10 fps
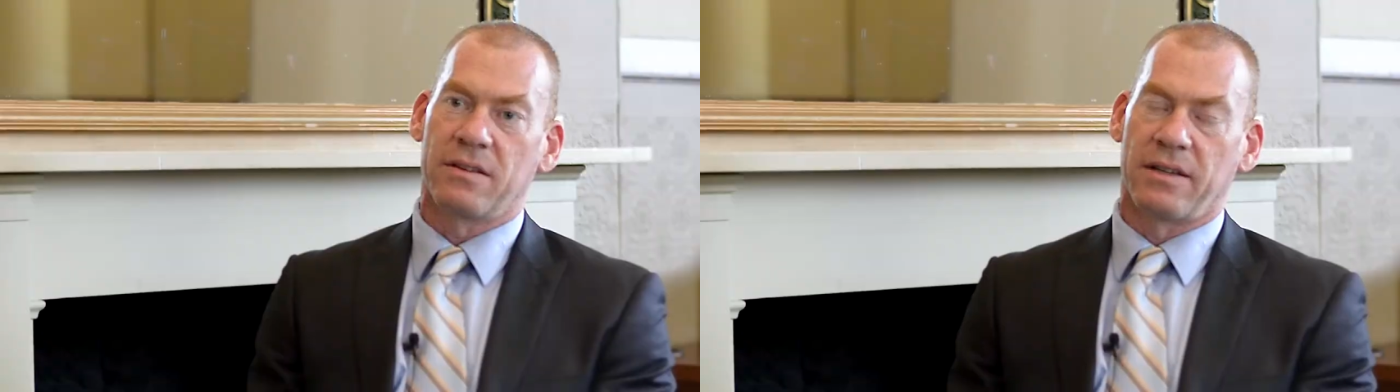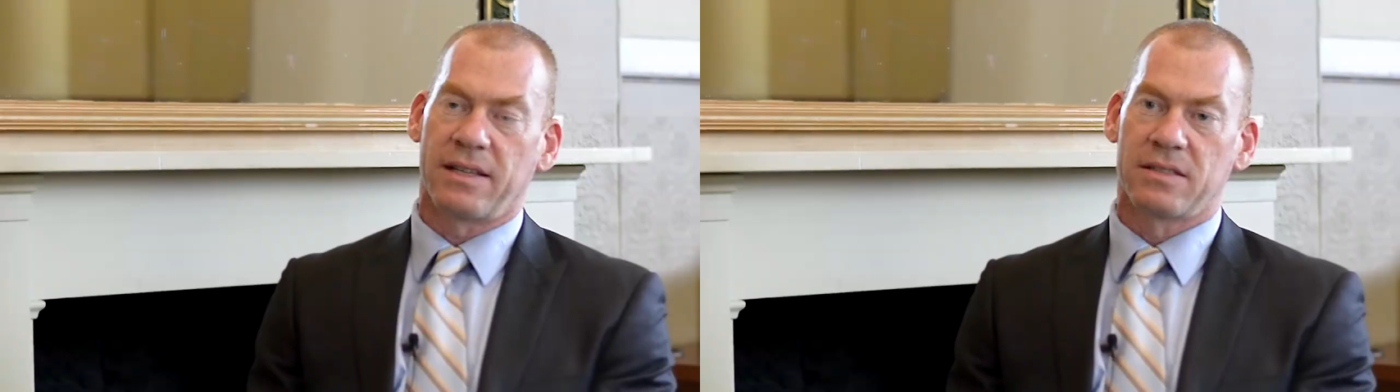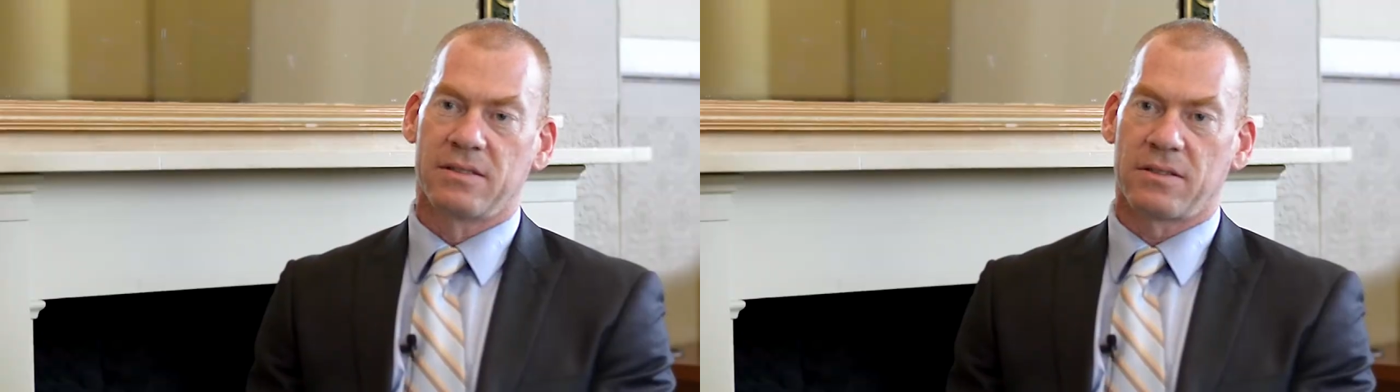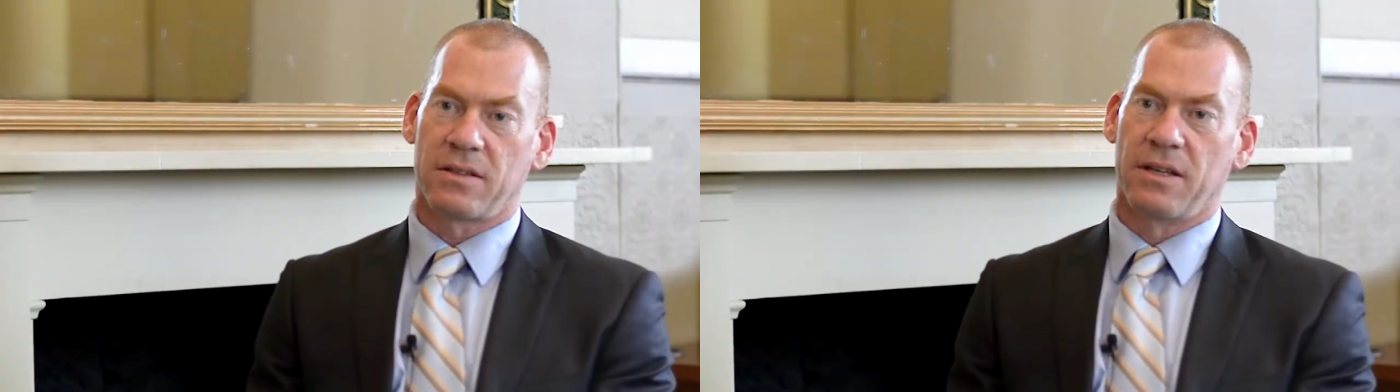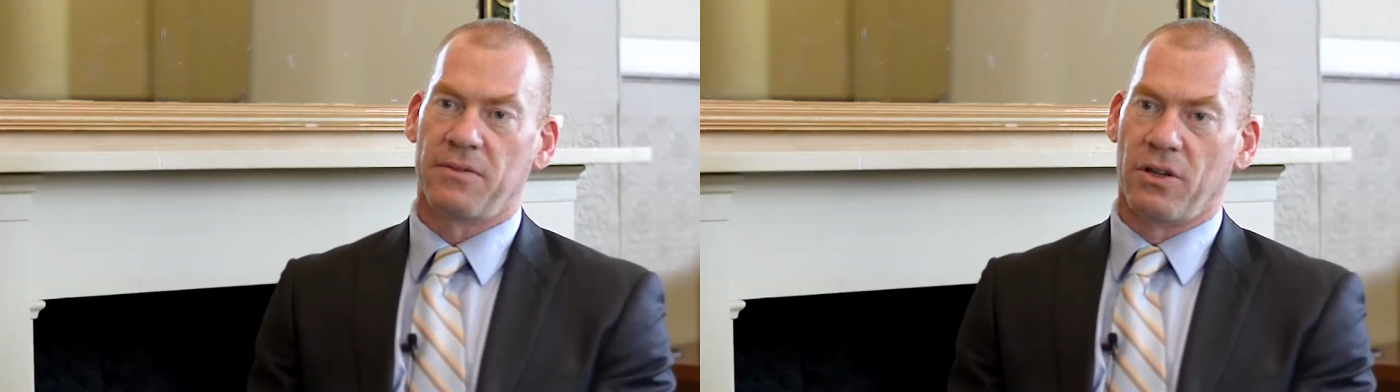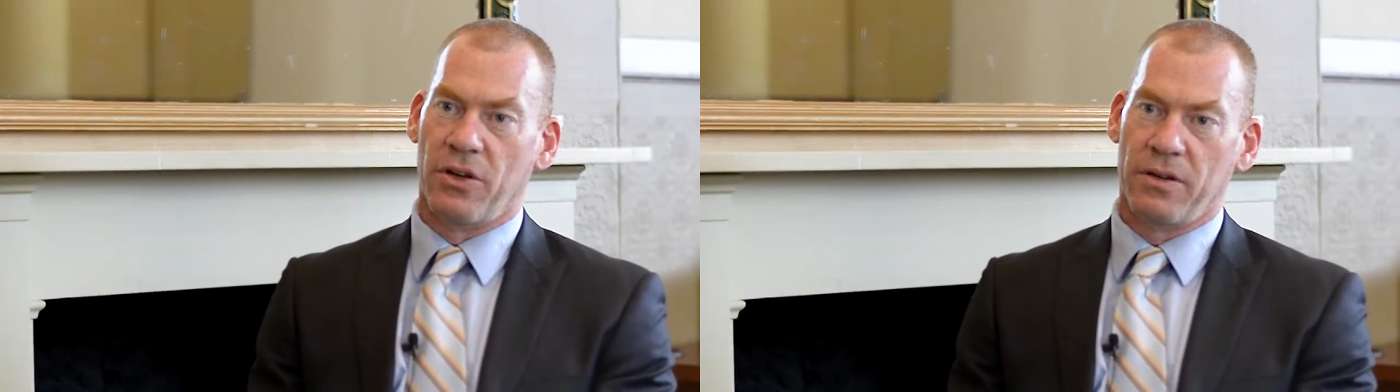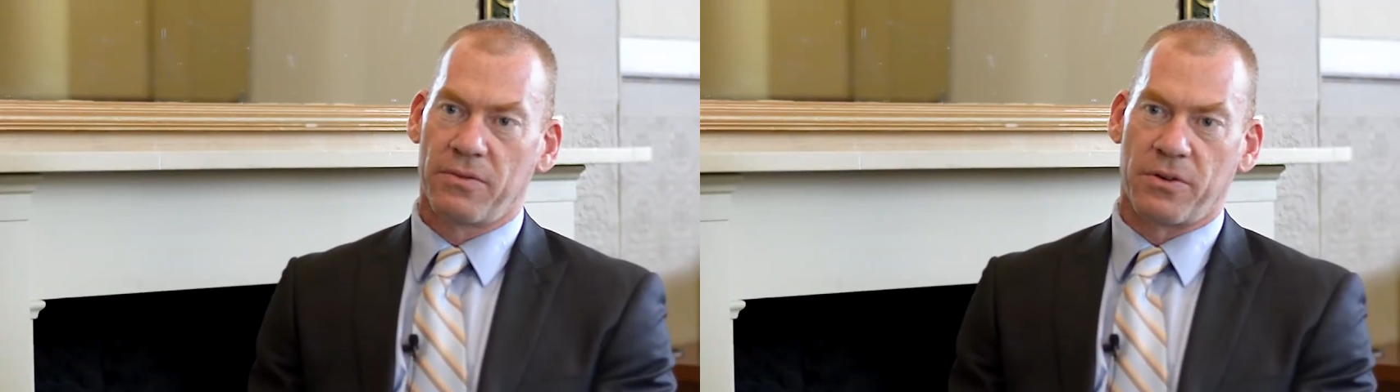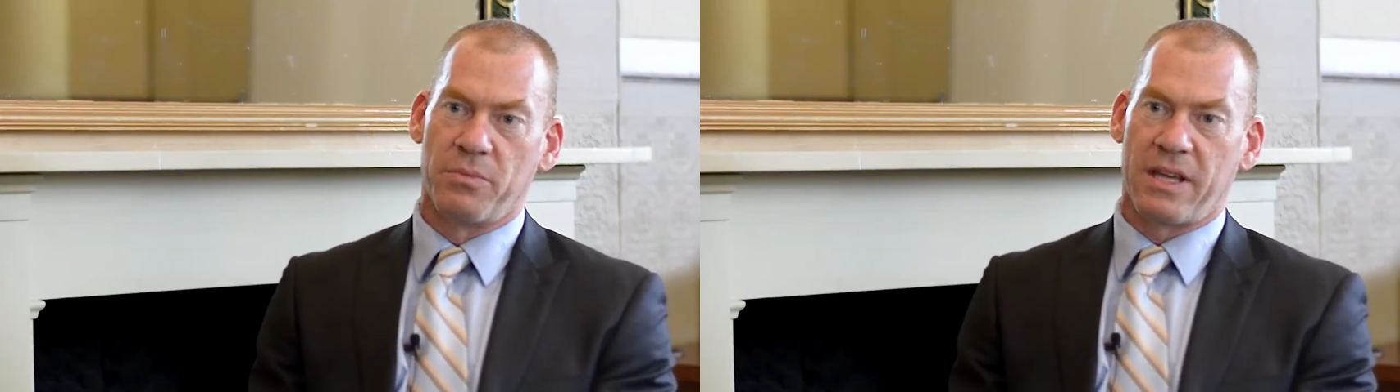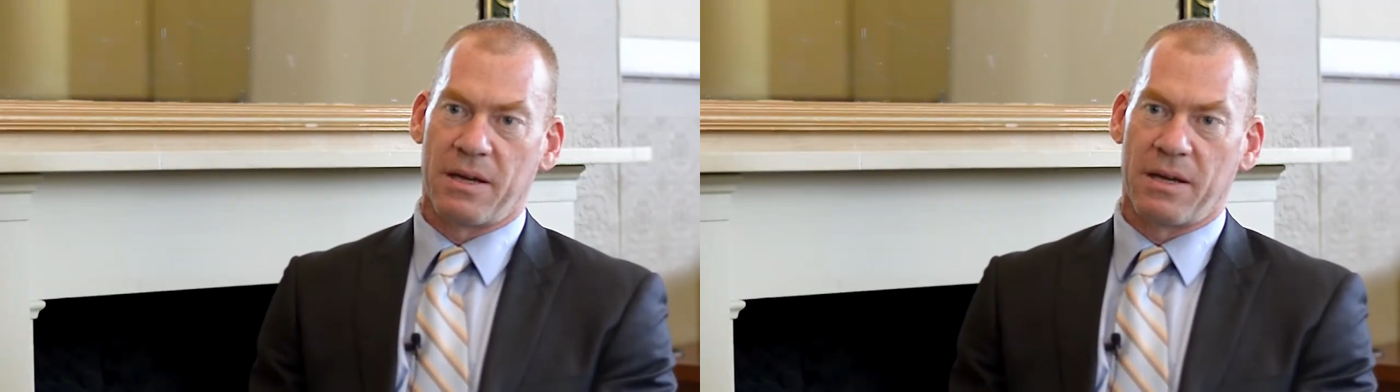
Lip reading: the lessons that they've learned from the